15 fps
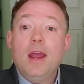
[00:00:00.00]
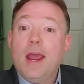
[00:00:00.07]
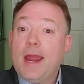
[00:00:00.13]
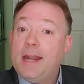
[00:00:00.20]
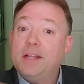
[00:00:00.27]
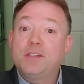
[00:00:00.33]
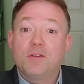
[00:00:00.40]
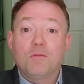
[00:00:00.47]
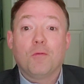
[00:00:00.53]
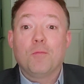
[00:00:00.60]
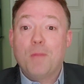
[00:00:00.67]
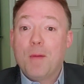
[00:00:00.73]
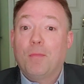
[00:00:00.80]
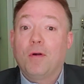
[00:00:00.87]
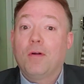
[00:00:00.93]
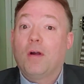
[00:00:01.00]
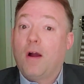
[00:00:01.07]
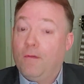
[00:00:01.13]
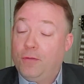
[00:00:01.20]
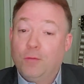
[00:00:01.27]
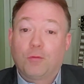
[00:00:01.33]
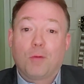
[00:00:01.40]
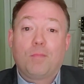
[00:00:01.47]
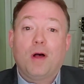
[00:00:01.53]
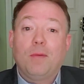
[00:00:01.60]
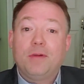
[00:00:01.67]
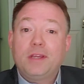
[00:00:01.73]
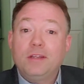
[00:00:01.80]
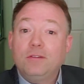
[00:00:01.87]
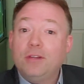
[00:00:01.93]
and is a member of the
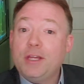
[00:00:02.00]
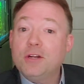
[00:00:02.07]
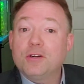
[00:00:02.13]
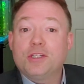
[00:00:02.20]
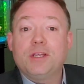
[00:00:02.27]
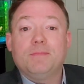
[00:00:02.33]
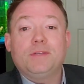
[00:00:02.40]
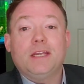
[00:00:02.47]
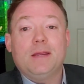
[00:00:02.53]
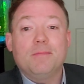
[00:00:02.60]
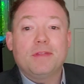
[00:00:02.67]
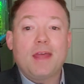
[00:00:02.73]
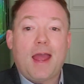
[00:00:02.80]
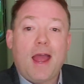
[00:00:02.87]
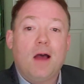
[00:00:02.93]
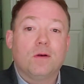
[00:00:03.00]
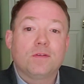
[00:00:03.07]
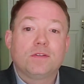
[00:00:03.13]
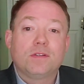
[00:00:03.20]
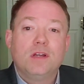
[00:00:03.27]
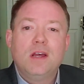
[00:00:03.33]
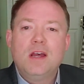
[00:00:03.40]
Republican leadership team in the House.